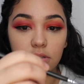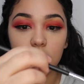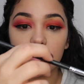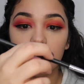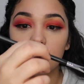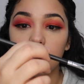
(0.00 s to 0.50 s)

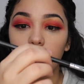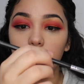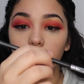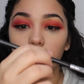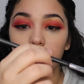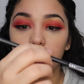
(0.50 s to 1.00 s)
This is a
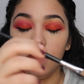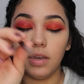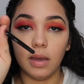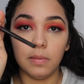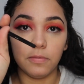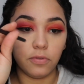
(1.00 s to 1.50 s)

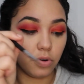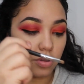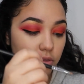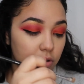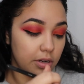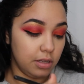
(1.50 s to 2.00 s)
Morphe
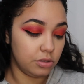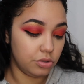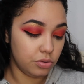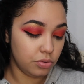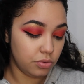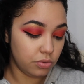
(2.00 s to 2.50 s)

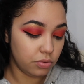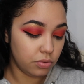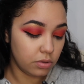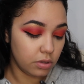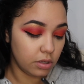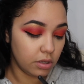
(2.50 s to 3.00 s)
M432.